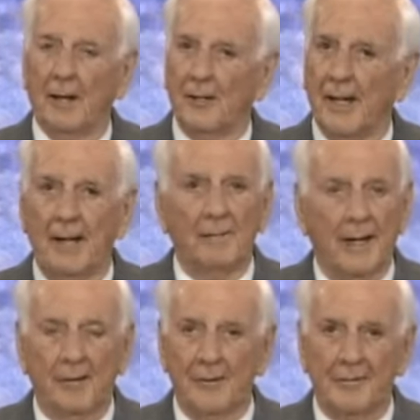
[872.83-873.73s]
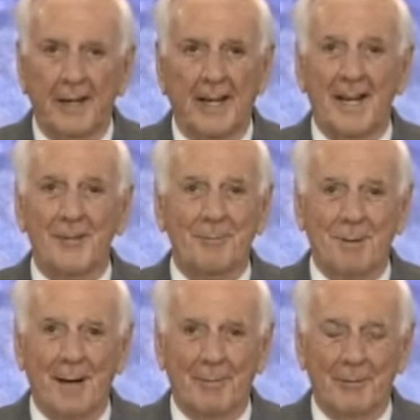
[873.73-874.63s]
I learned that when I was in
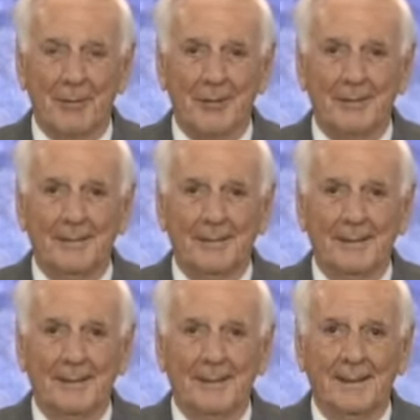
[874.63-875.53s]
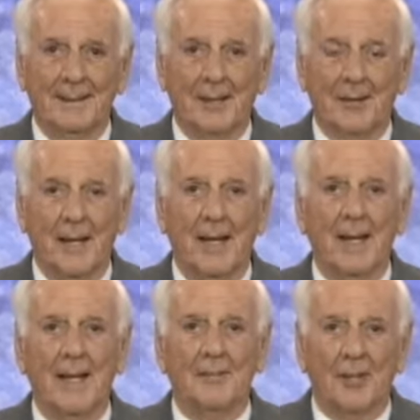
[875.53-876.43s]
vacation Bible school.
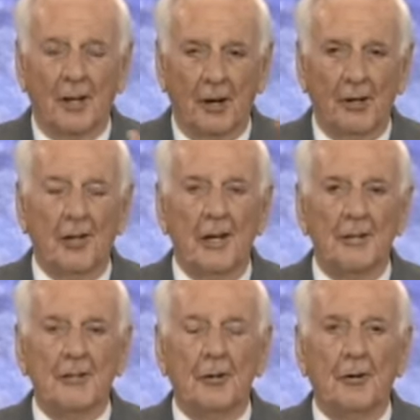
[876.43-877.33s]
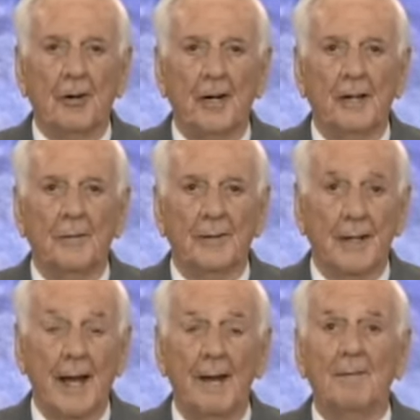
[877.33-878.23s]
Okay? It's an earthly story
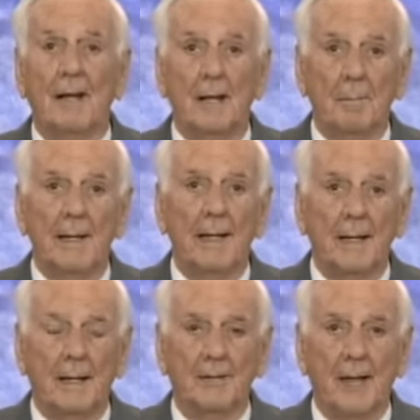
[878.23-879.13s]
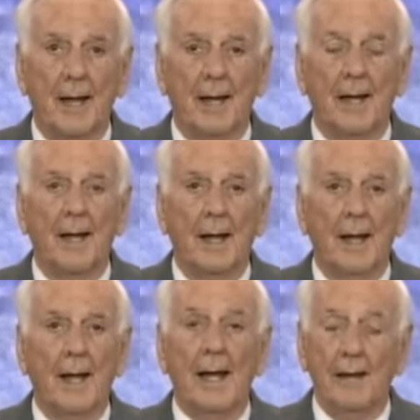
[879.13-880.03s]
with a heavenly meaning. It's got a
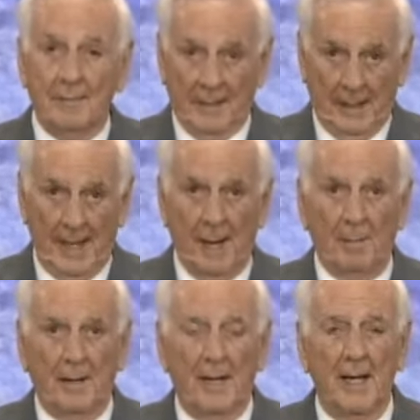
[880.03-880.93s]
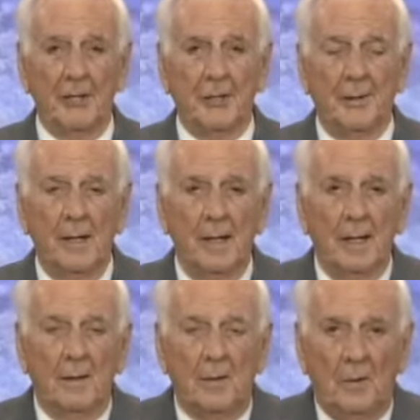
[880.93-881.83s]
heavenly application.